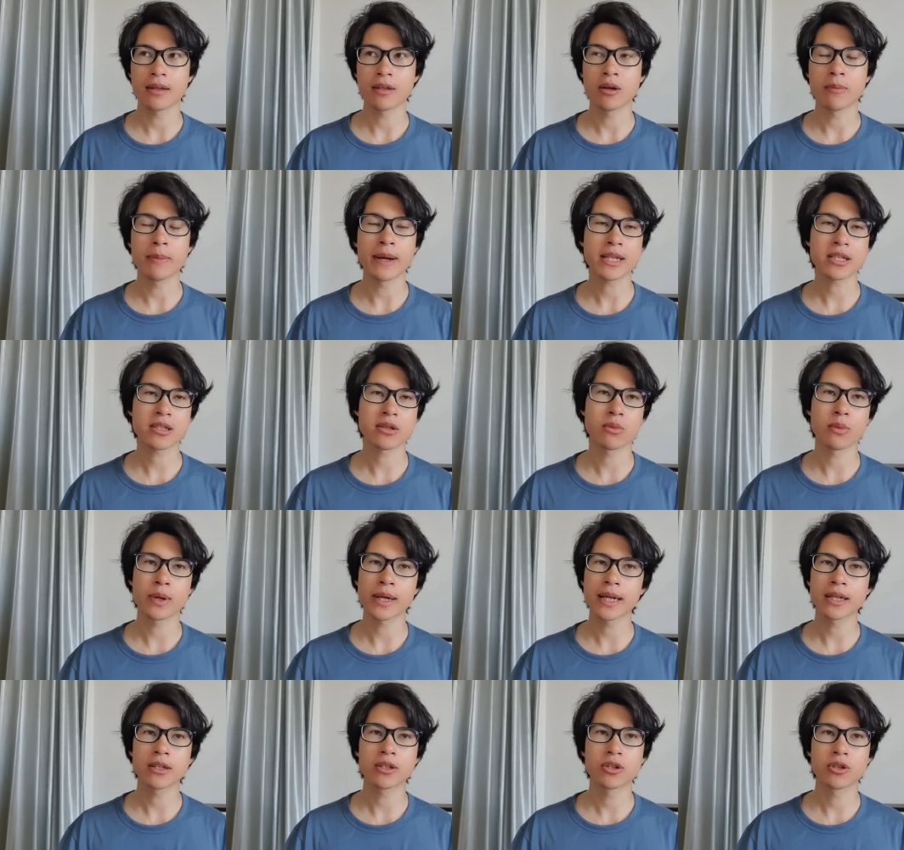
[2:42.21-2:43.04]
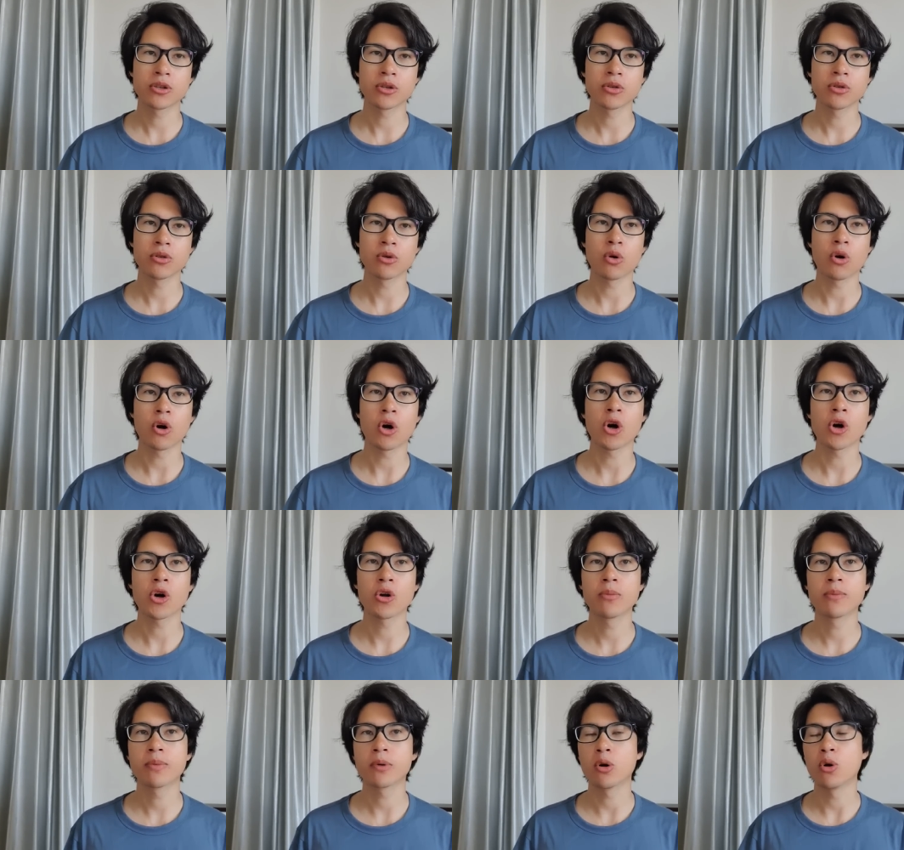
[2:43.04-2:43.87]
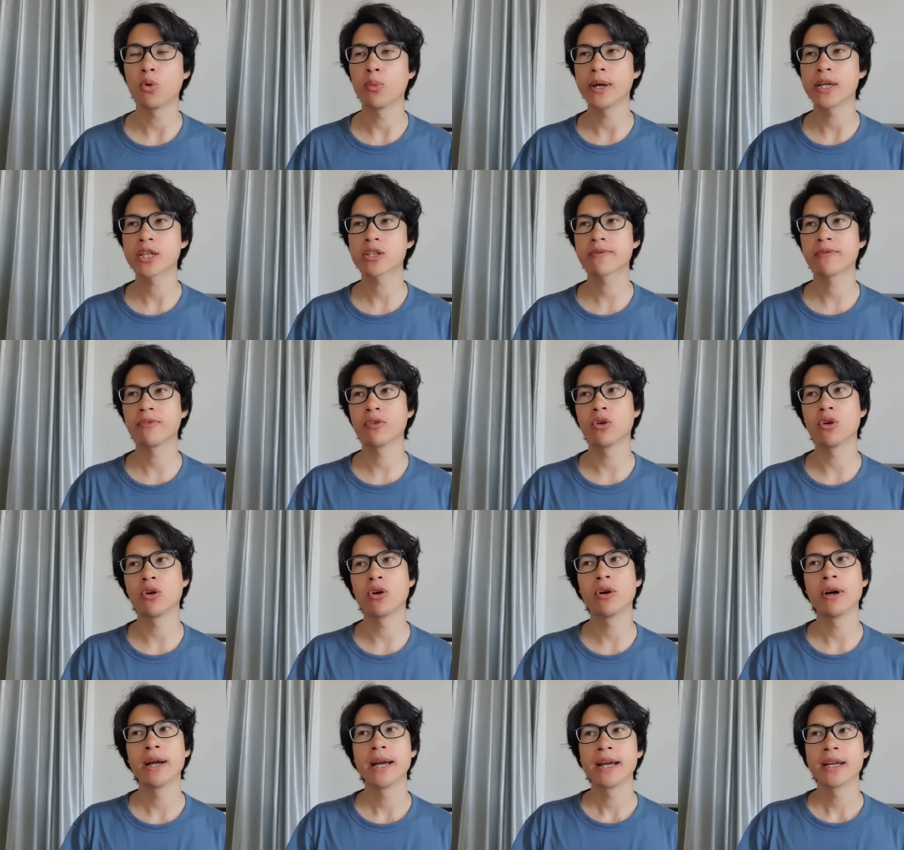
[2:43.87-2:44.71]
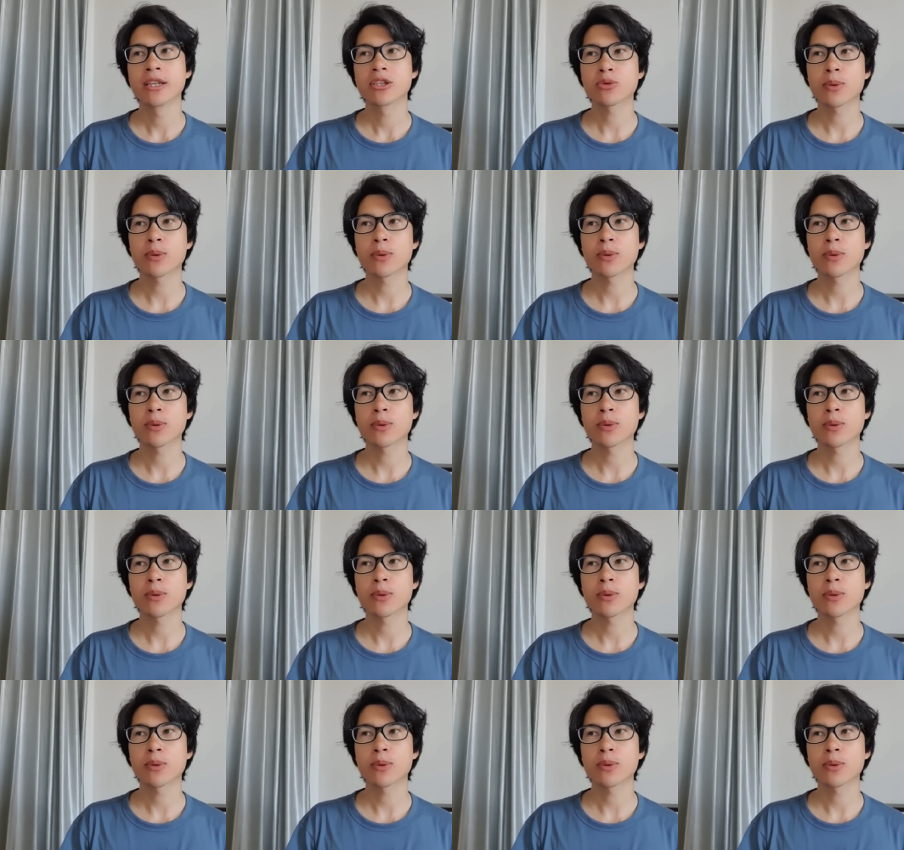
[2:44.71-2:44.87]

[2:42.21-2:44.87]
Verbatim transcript: no matter what I do or hope or wish for,